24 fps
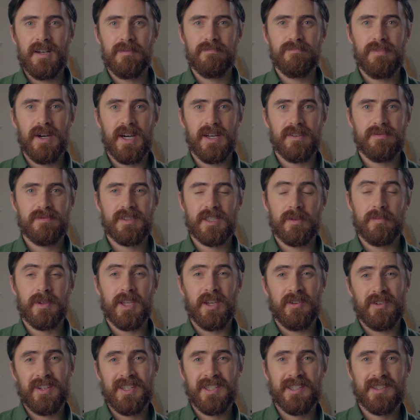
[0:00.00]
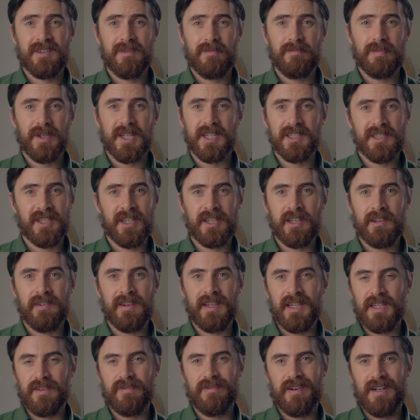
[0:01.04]
But to be honest, because I don't
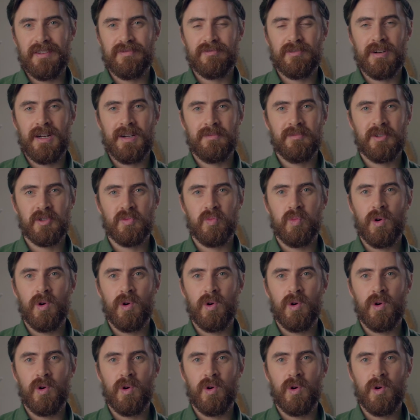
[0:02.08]
need to faff around with